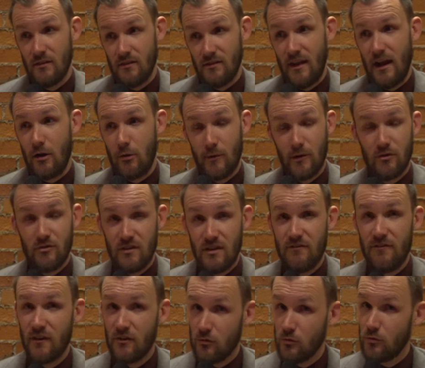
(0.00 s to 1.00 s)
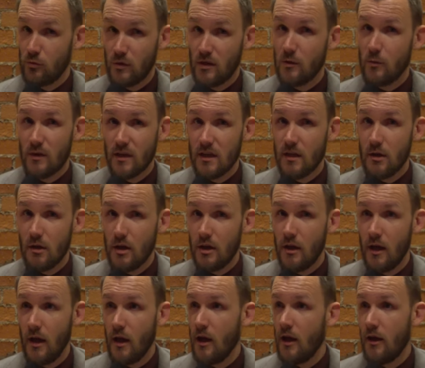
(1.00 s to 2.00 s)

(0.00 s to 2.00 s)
Sacramento's defense was really, really good.